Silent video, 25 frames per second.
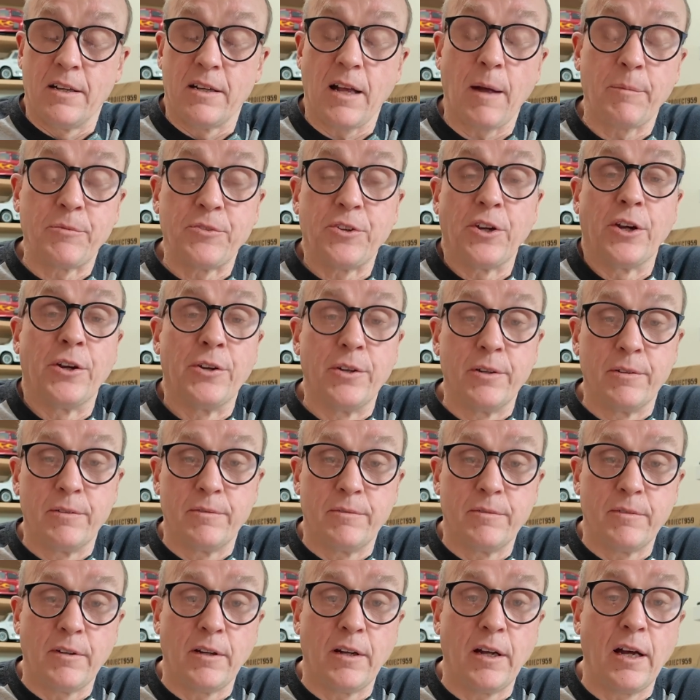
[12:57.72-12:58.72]
Up to you.
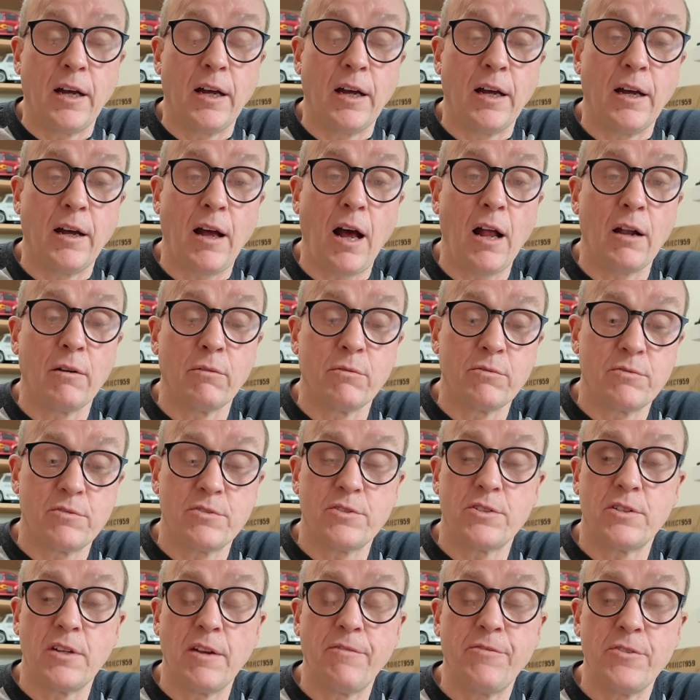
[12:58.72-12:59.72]

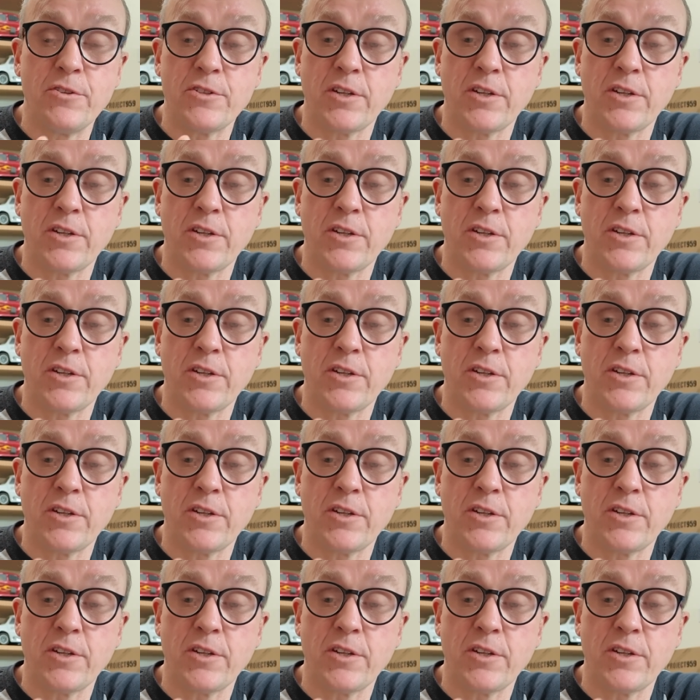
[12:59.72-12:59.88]
If you